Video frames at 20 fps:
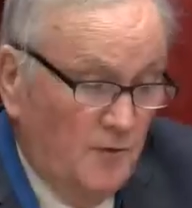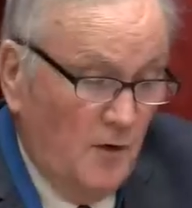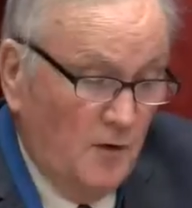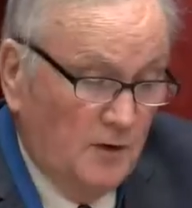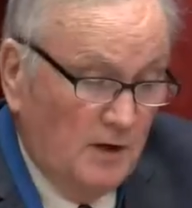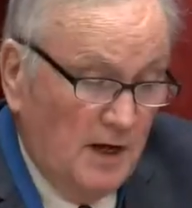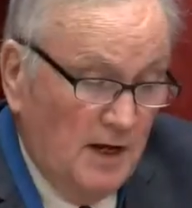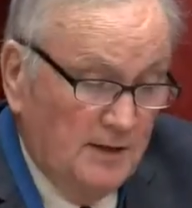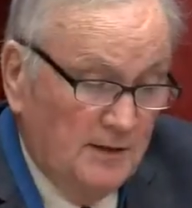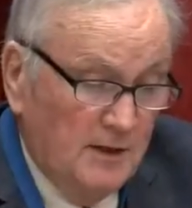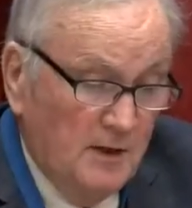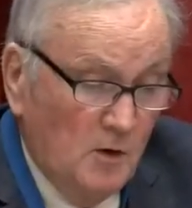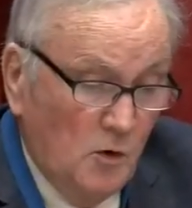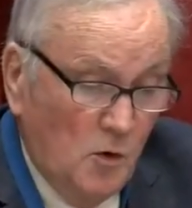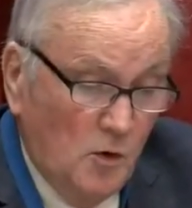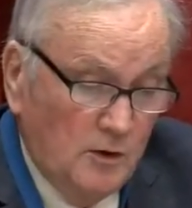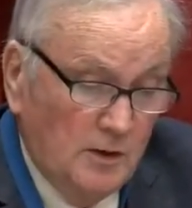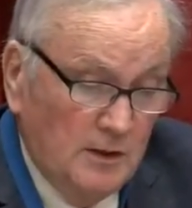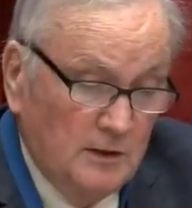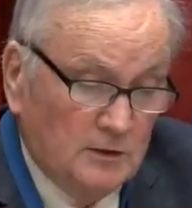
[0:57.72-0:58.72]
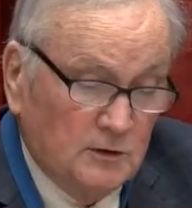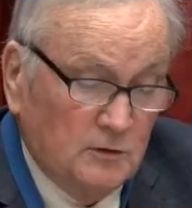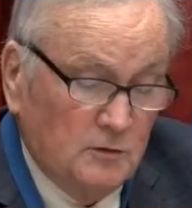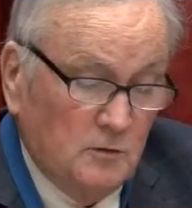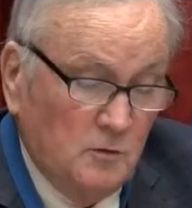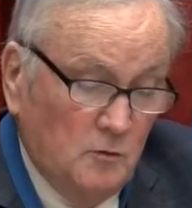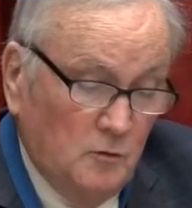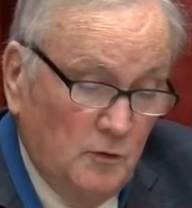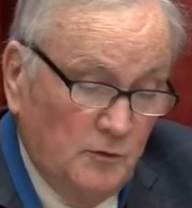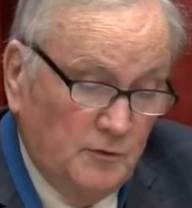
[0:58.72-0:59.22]
vote on the
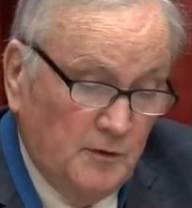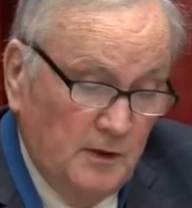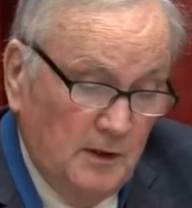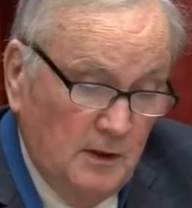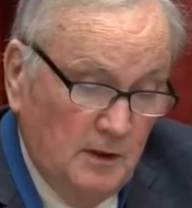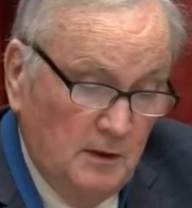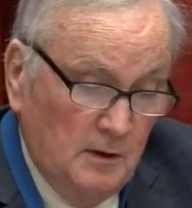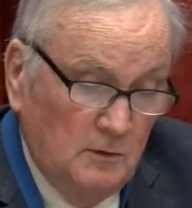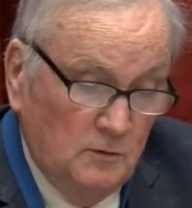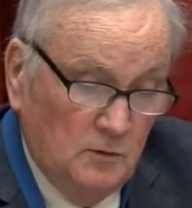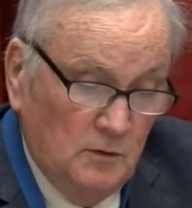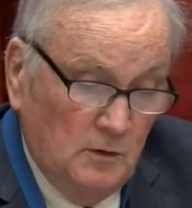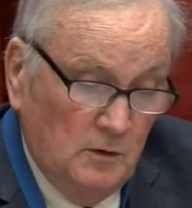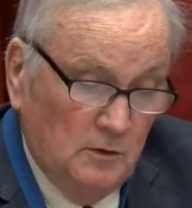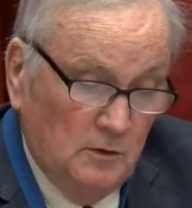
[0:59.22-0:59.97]
ordinance with the uh,